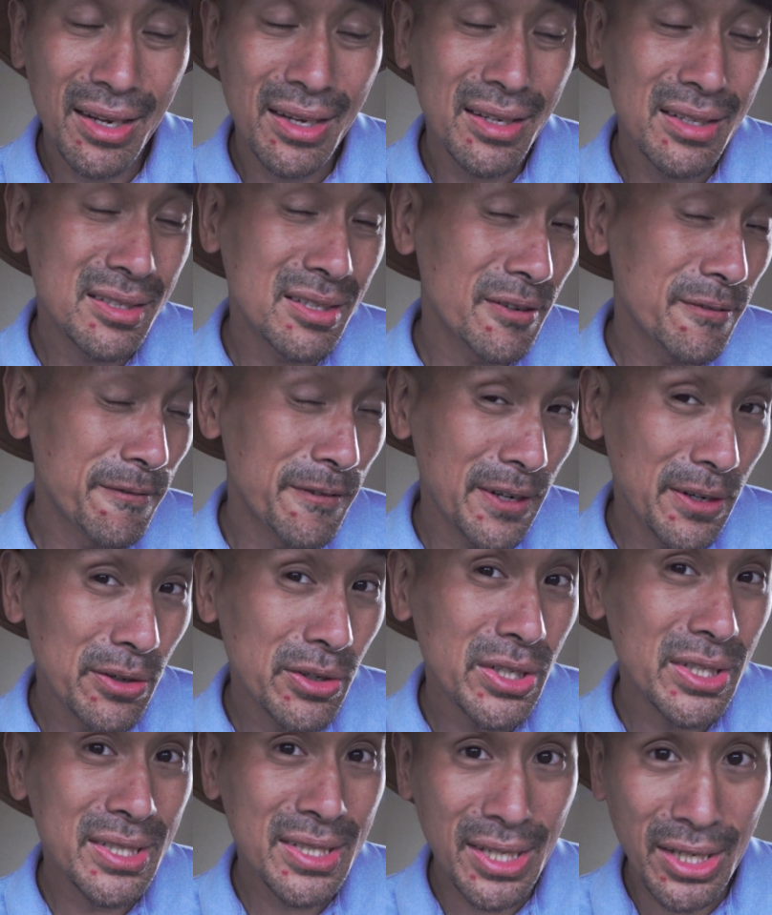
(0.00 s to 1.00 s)
is a
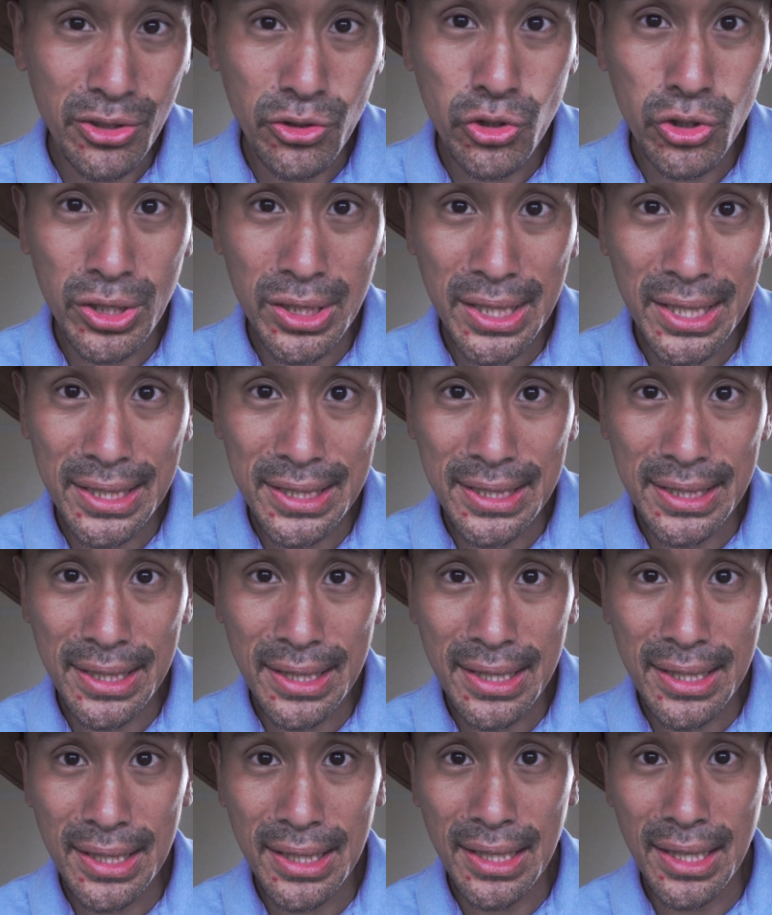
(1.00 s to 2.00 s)
very centralizing
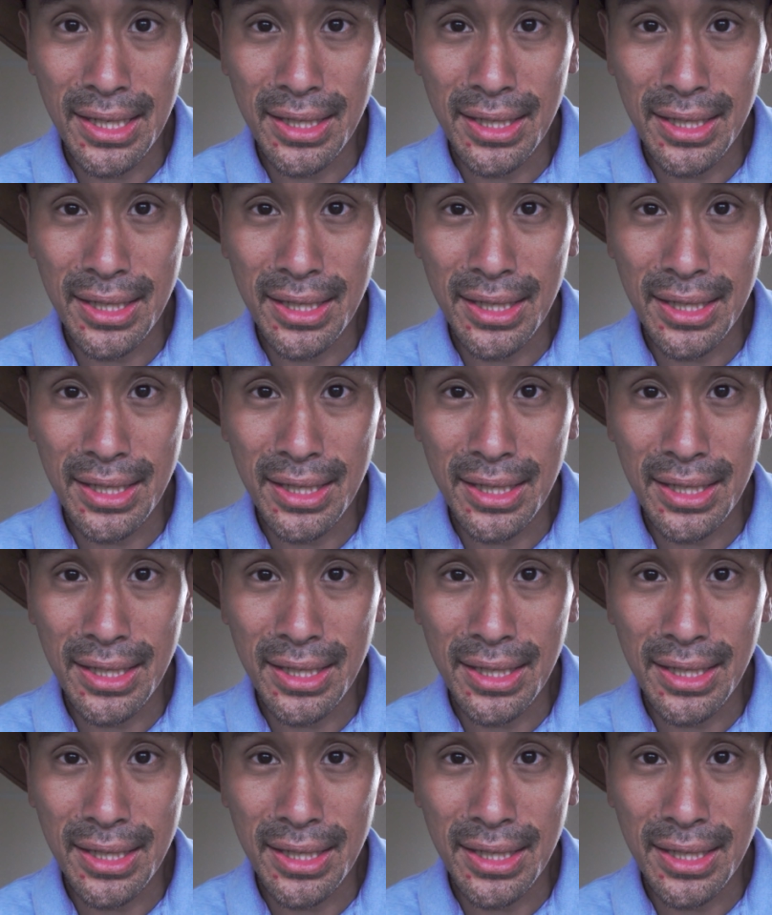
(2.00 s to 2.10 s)
thing.